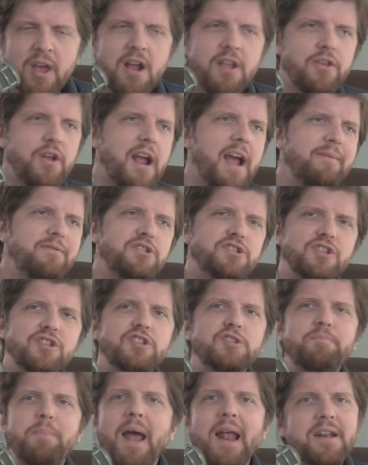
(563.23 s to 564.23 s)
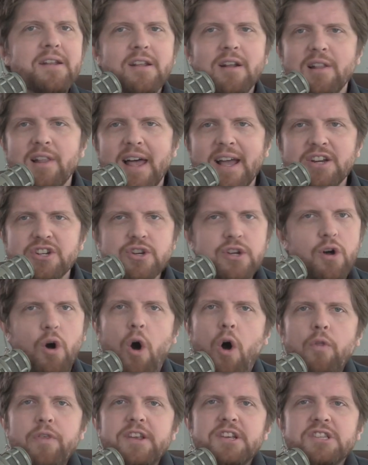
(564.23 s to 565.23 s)
They haven't suspended election.
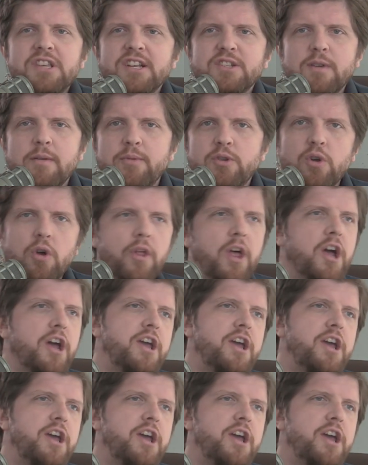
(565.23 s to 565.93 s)
All these things we've been told.